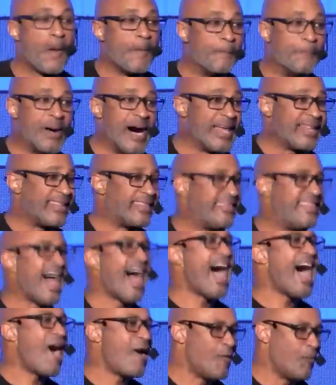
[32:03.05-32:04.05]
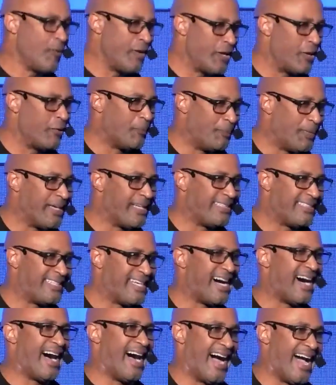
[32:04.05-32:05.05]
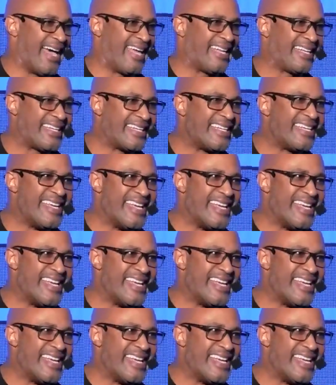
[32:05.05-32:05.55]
but thy will be done.